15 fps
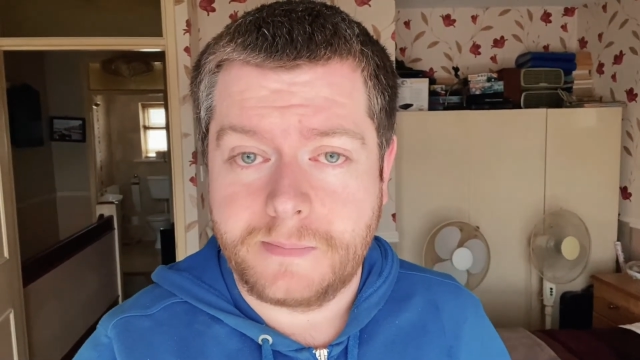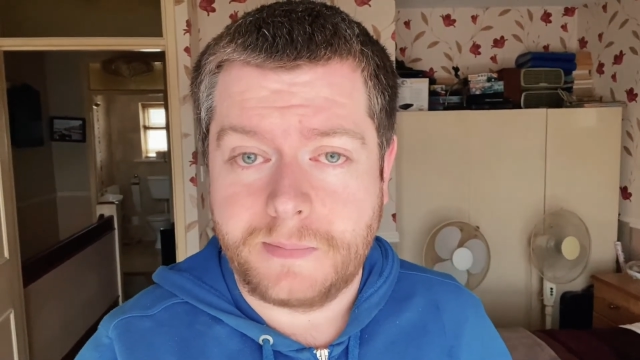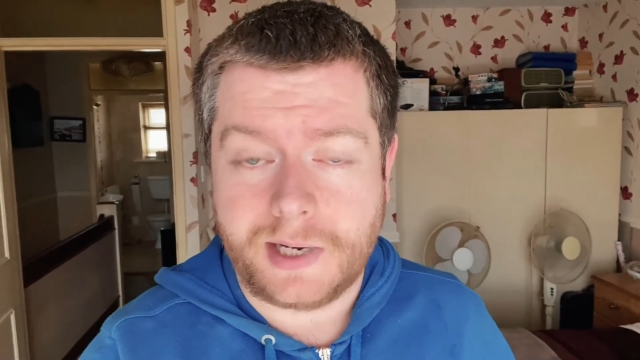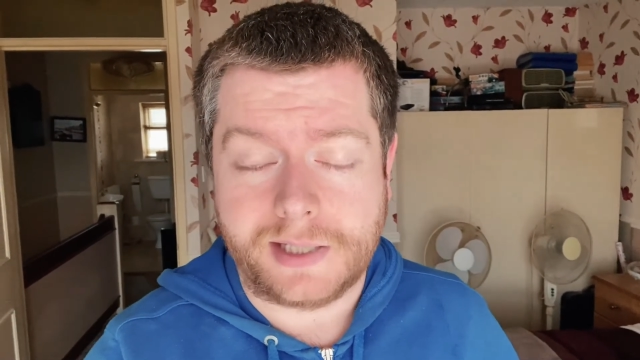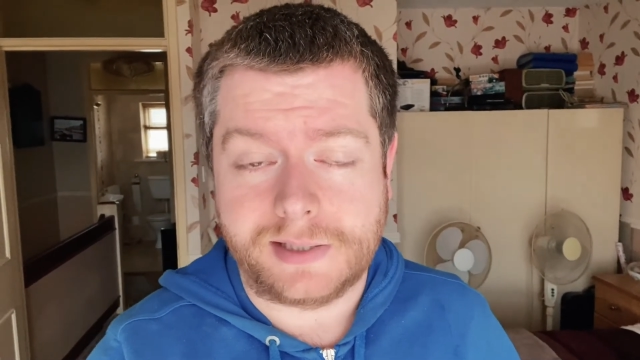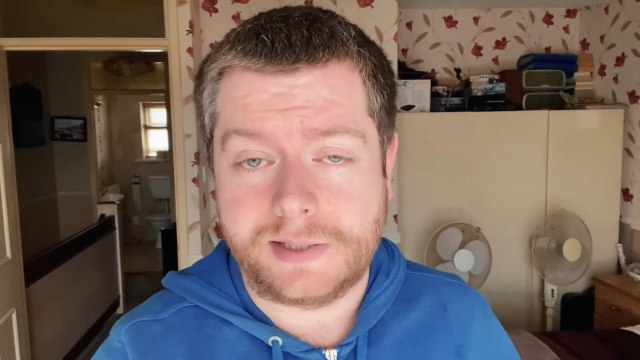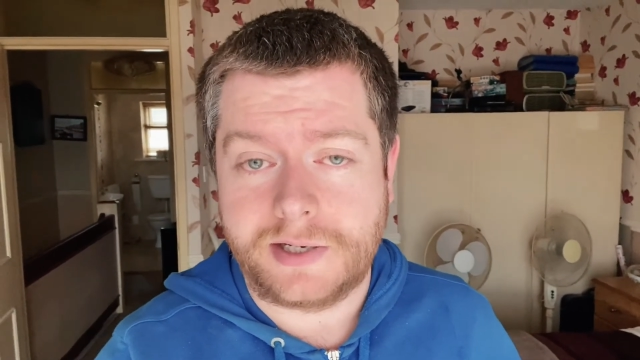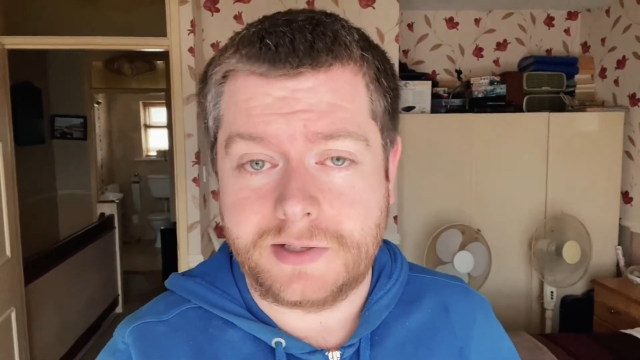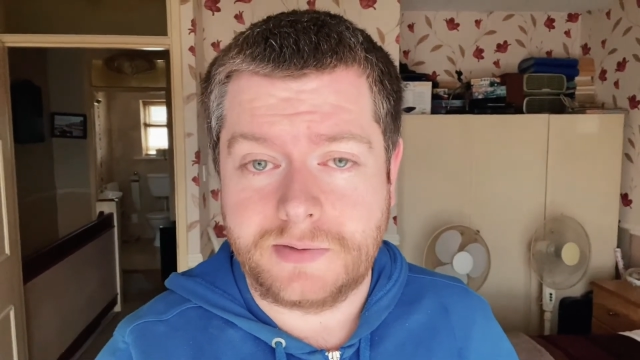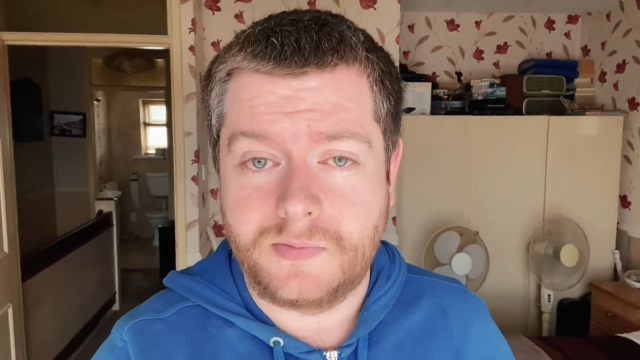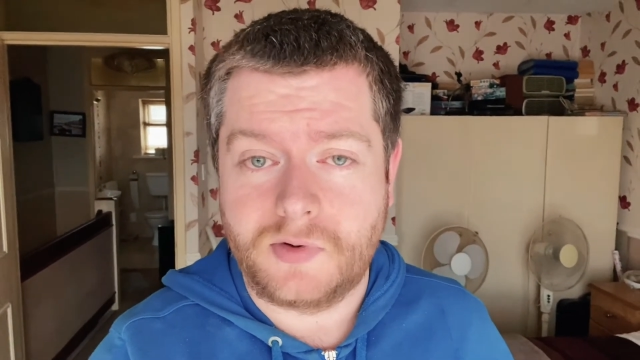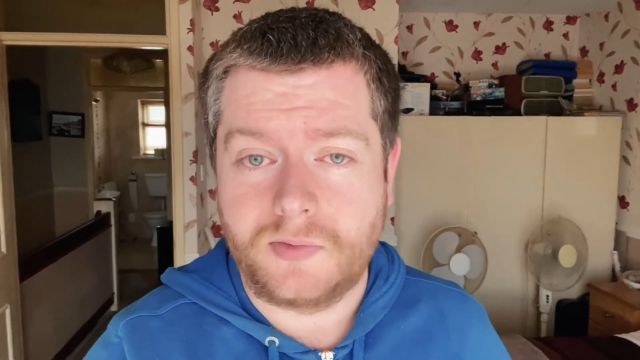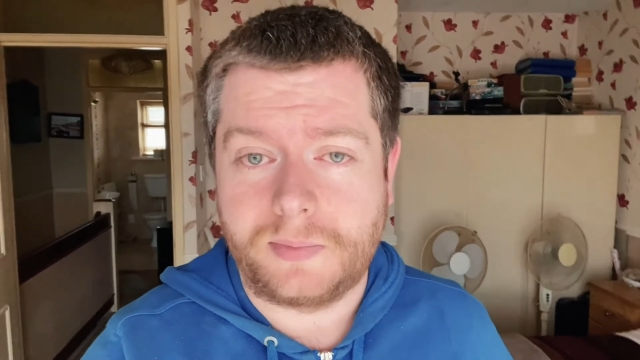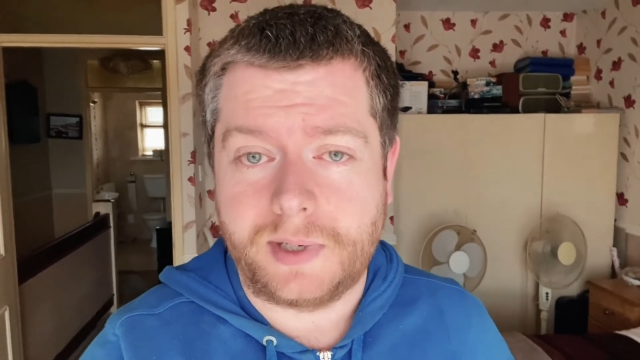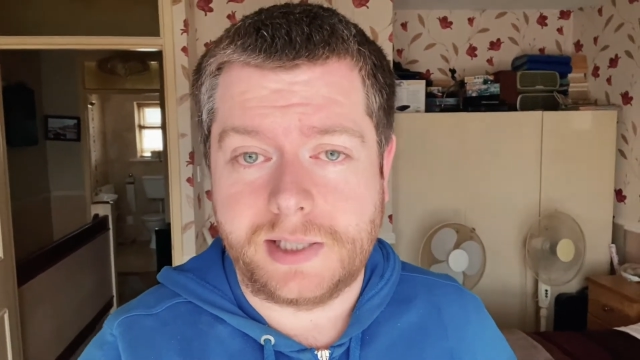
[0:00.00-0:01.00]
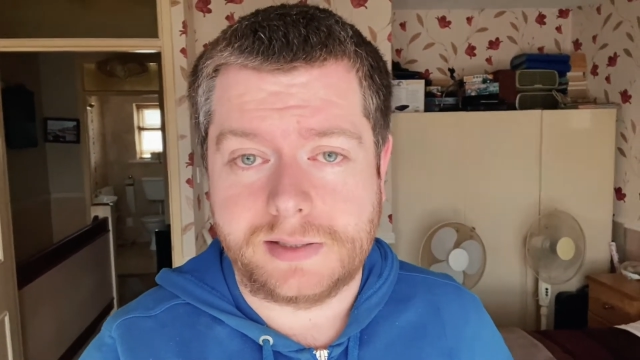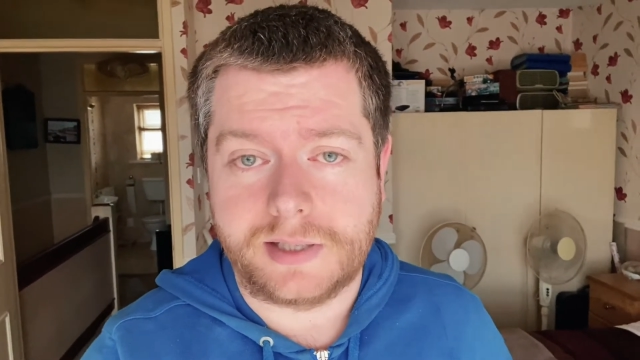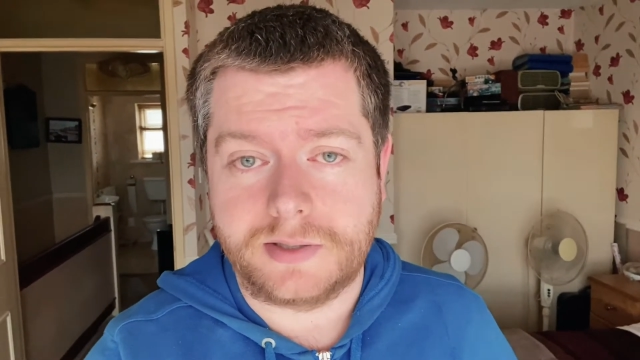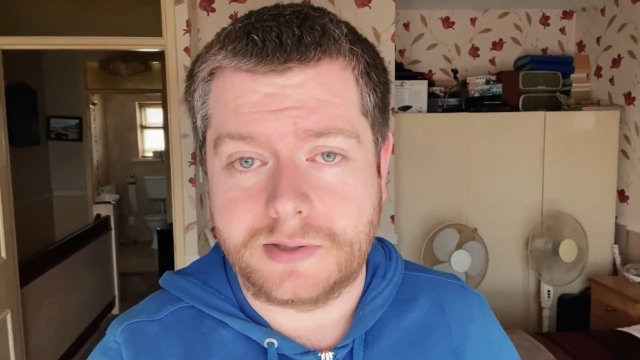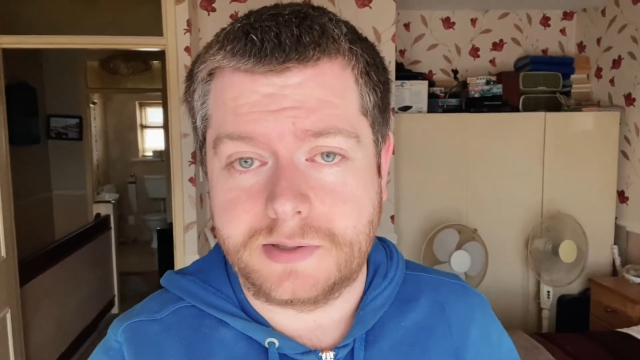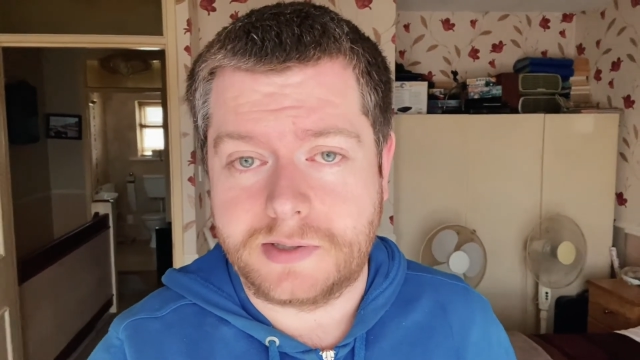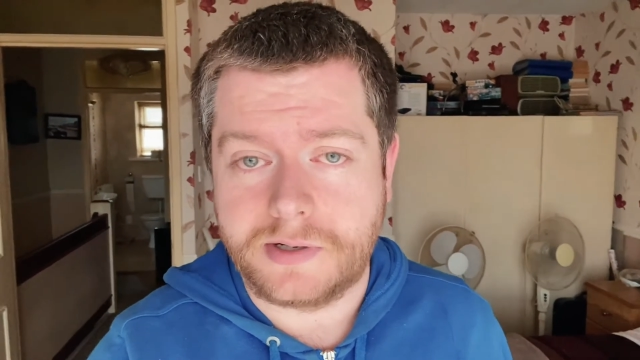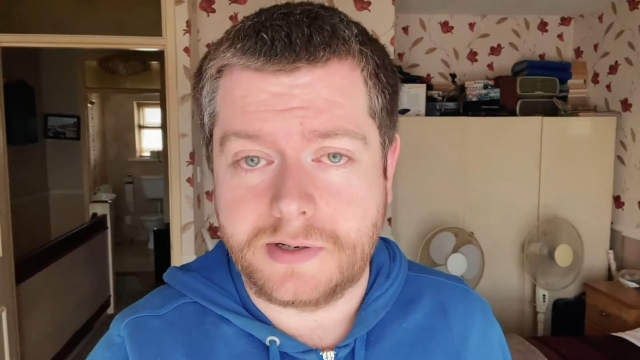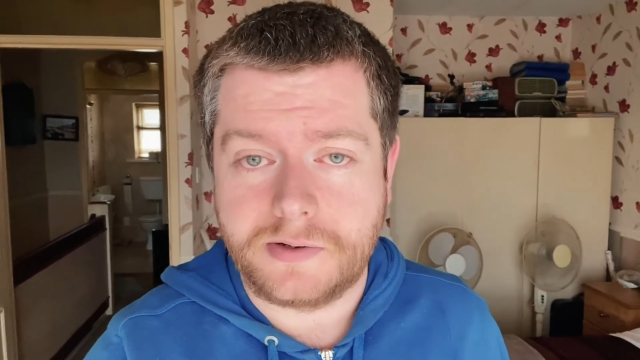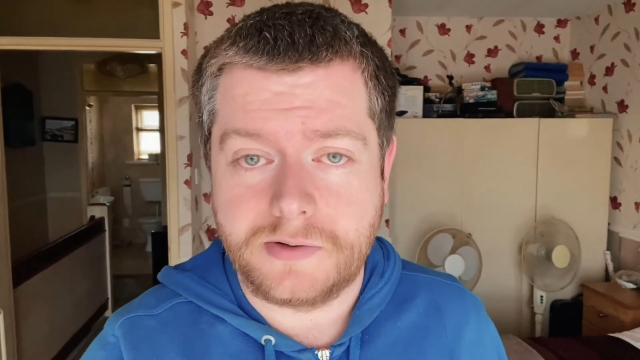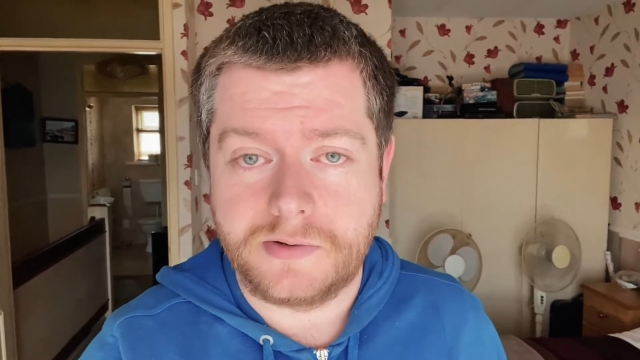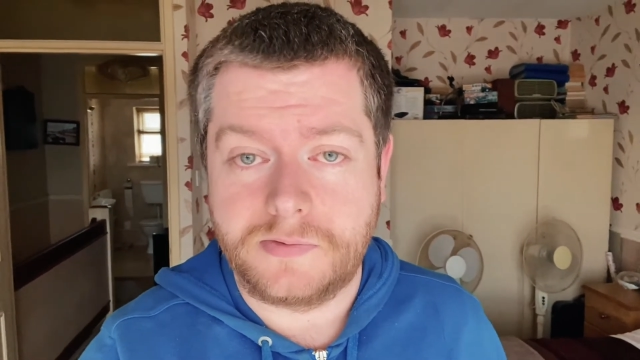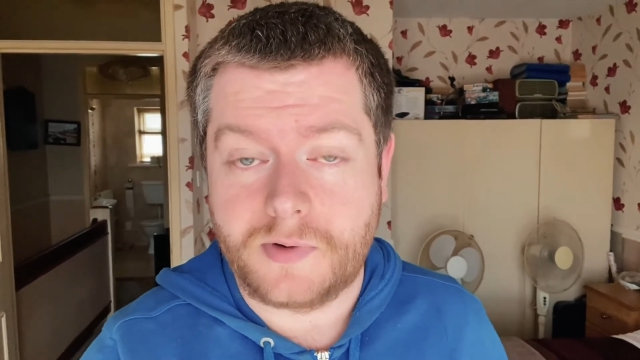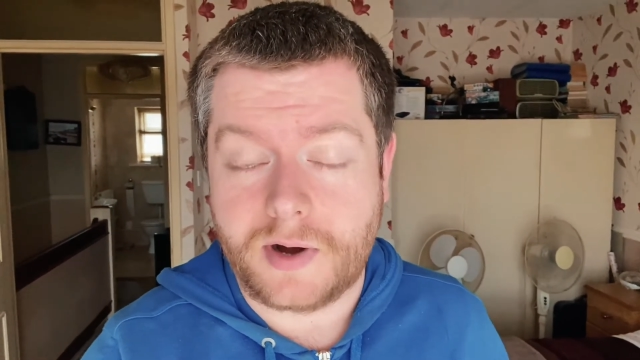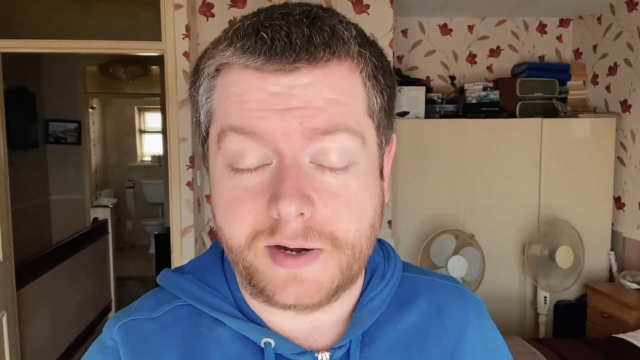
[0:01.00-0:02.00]
PlayStation 1, PlayStation
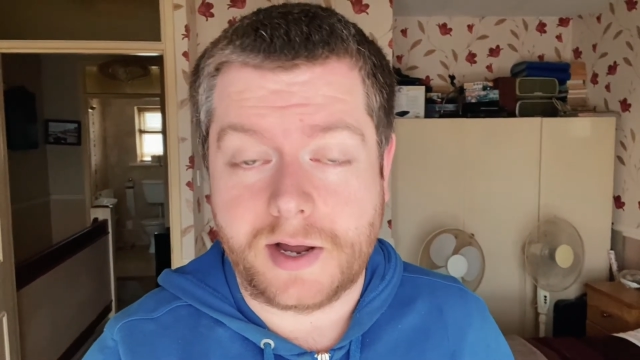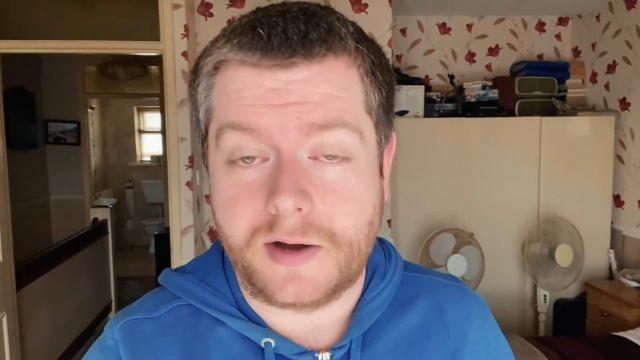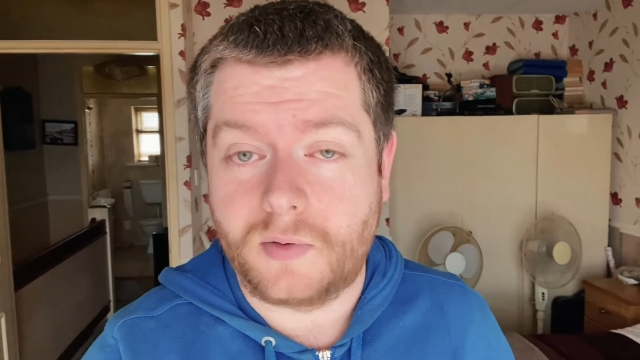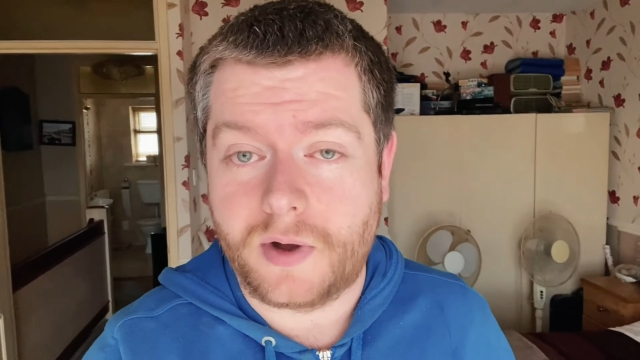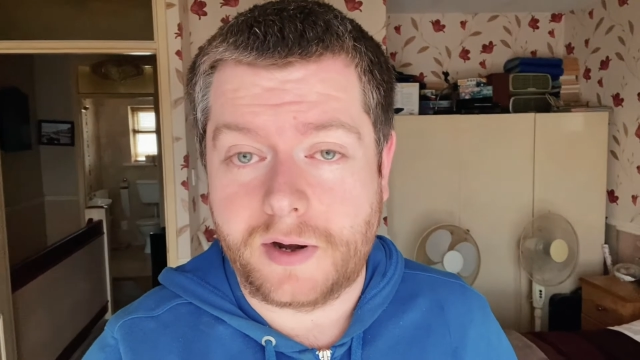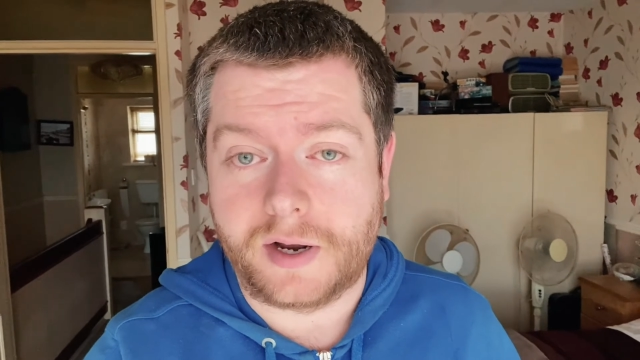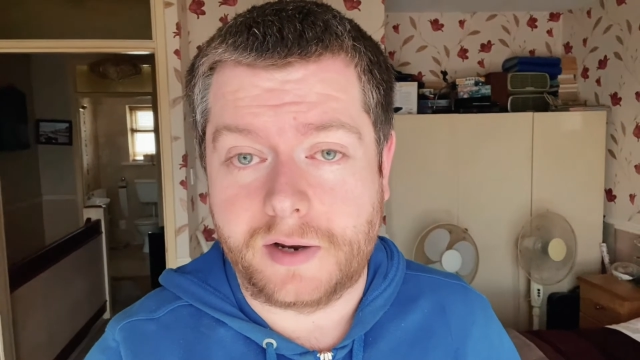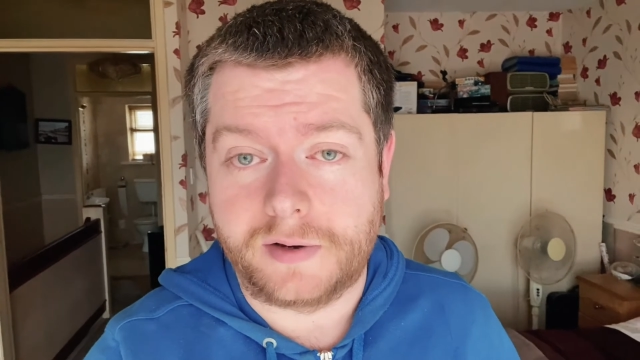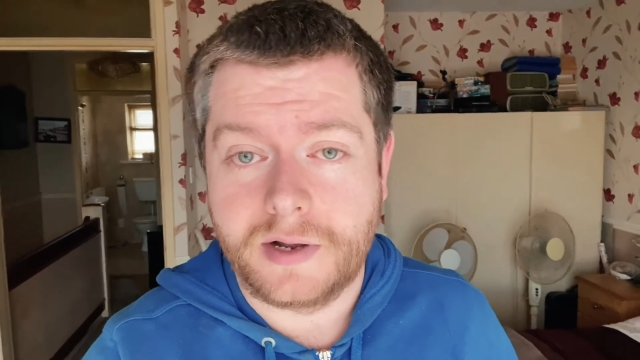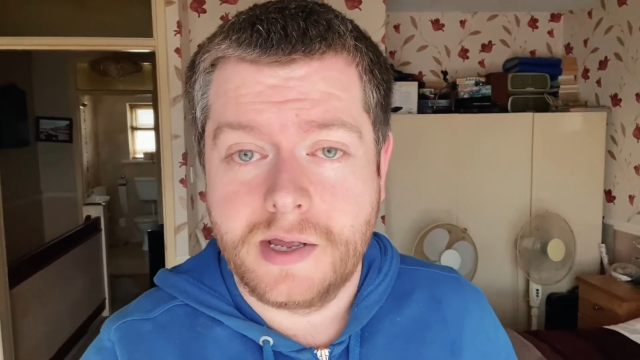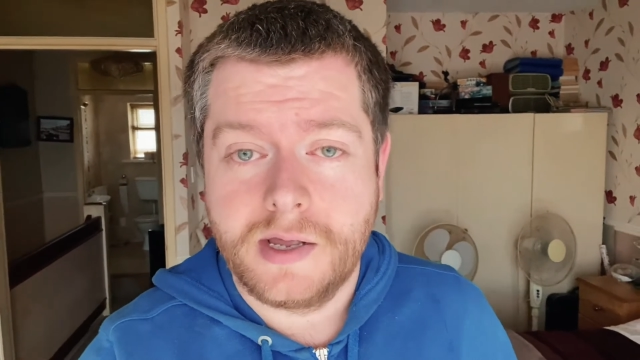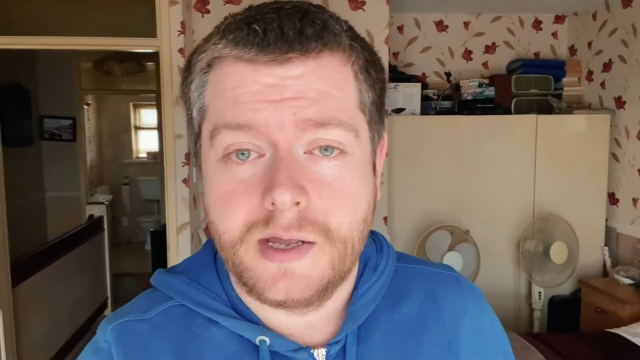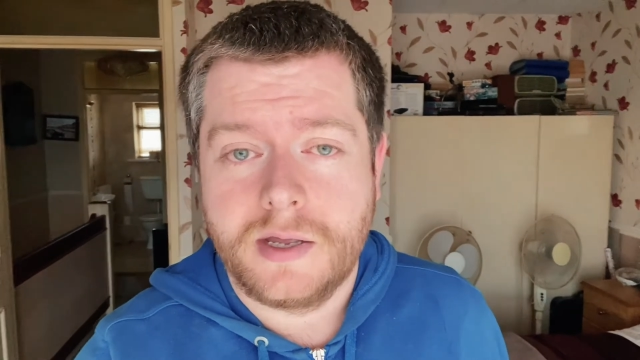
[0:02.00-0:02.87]
2, whatnot, whatnot.